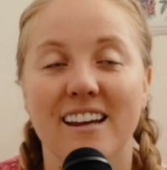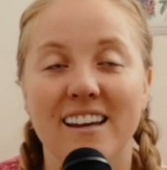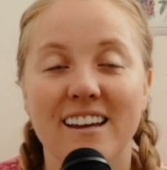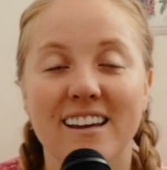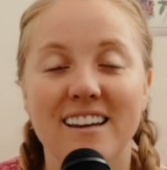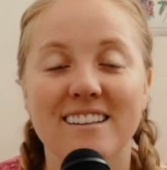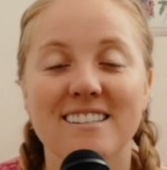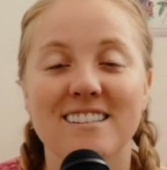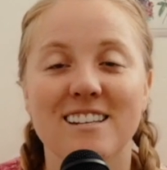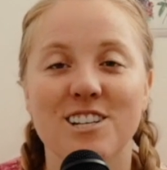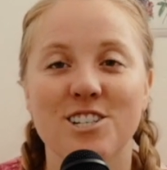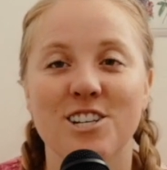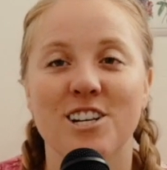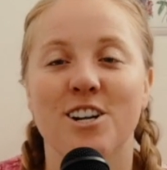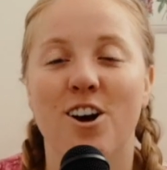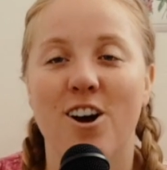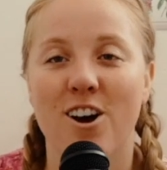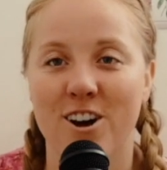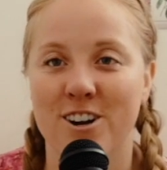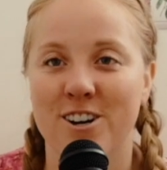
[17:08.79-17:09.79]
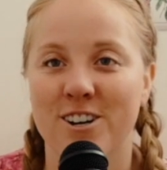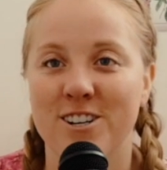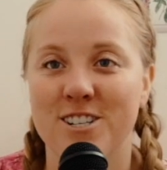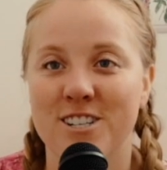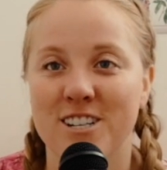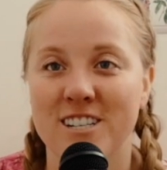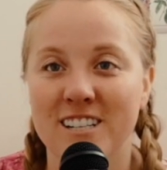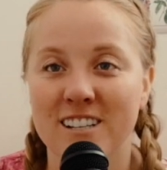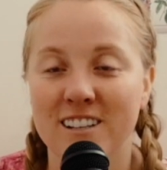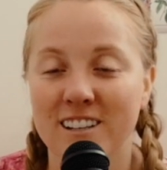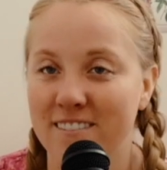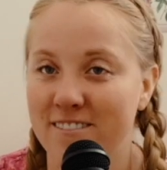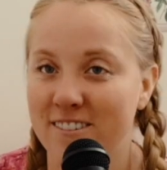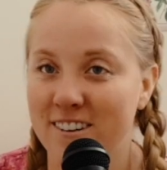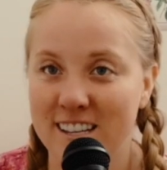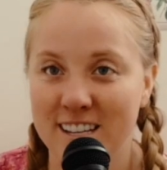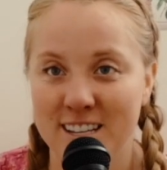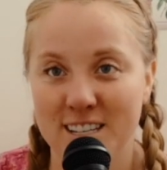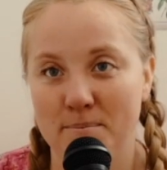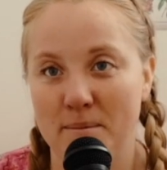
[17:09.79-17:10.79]
It is such an honor to
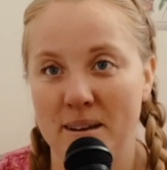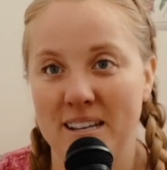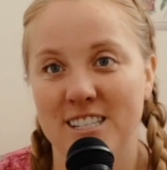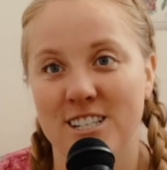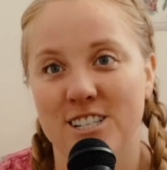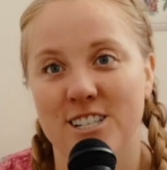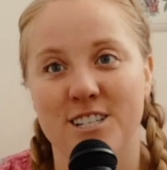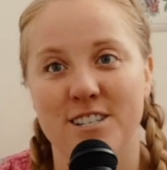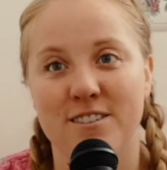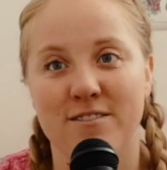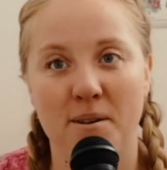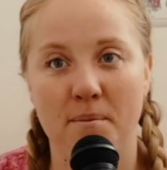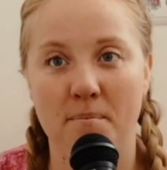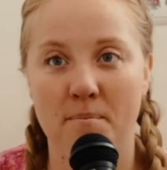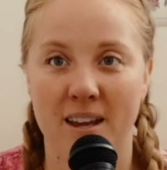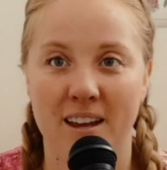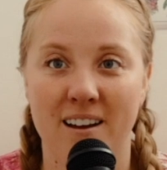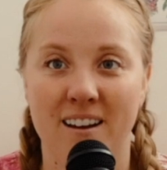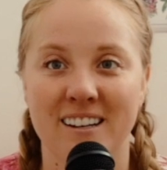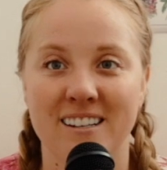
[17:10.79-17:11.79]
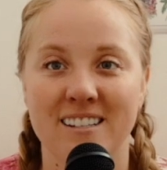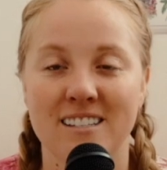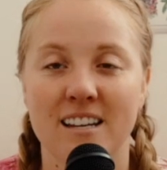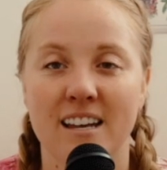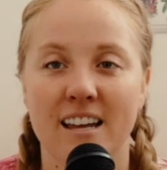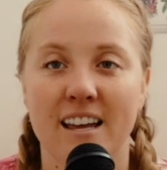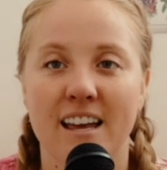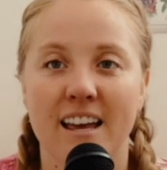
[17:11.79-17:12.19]
deliver these messages from beyond.